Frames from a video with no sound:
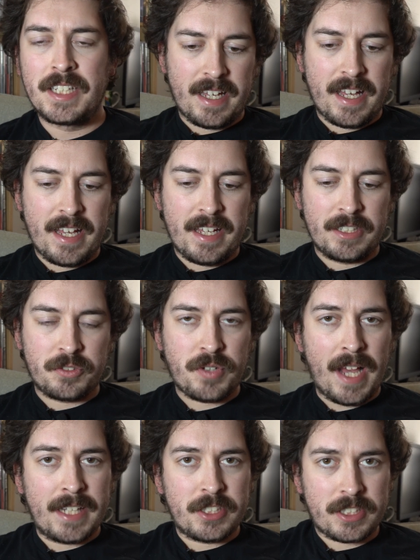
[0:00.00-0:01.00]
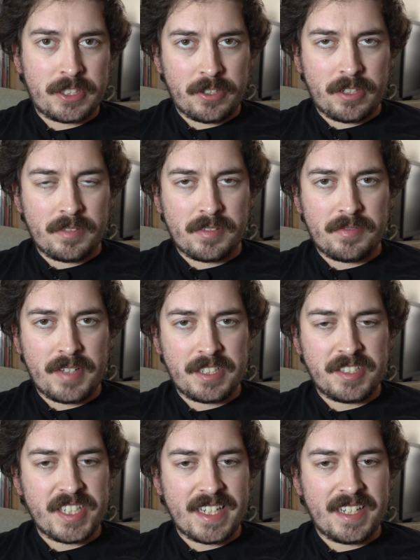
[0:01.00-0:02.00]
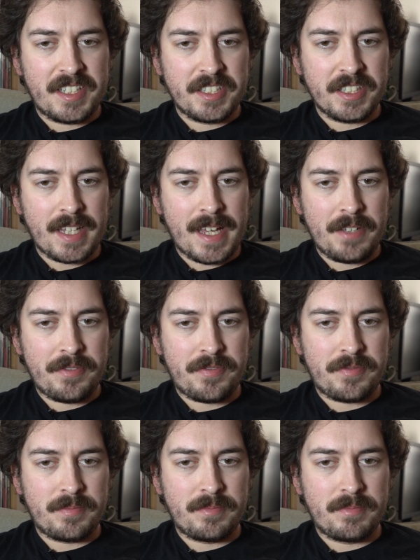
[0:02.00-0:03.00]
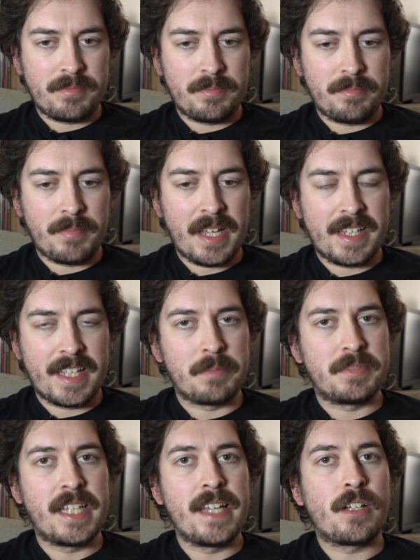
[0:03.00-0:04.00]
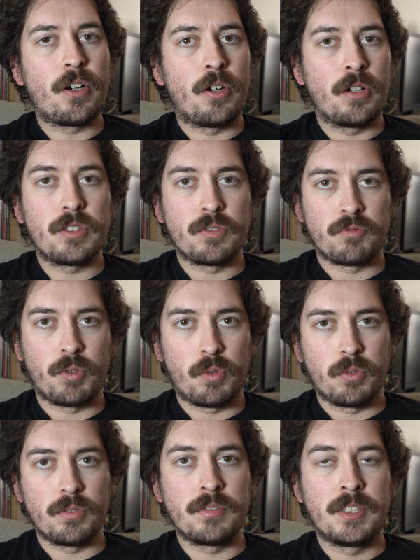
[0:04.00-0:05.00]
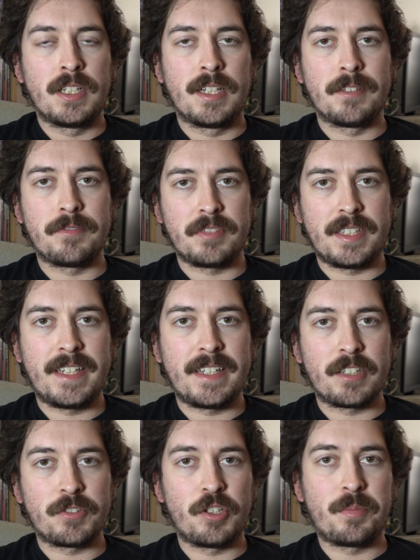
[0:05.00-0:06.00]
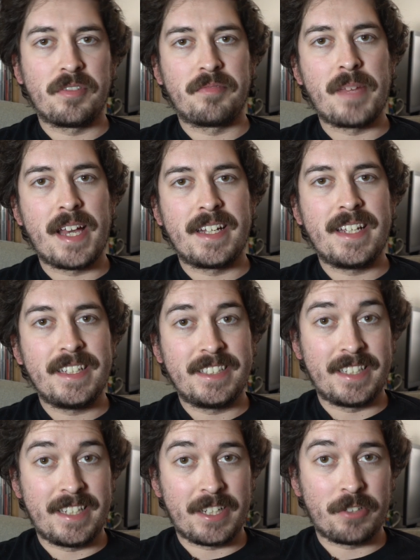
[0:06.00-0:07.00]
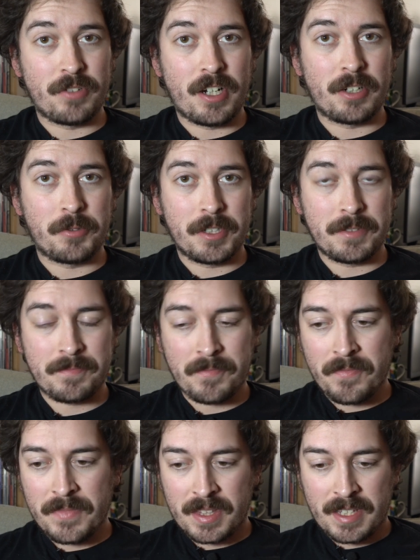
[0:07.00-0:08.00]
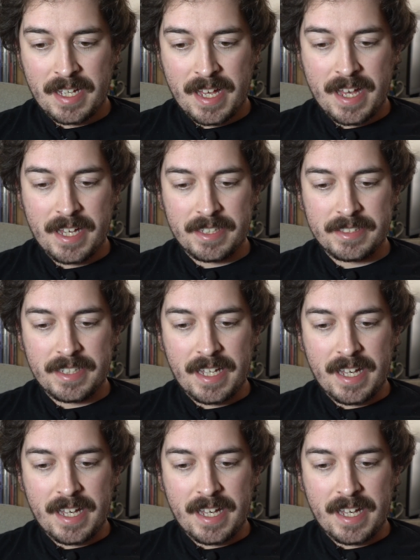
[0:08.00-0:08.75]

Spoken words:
A tragic turn of events in his life make him take on the role of leading a group of men into Nicaragua and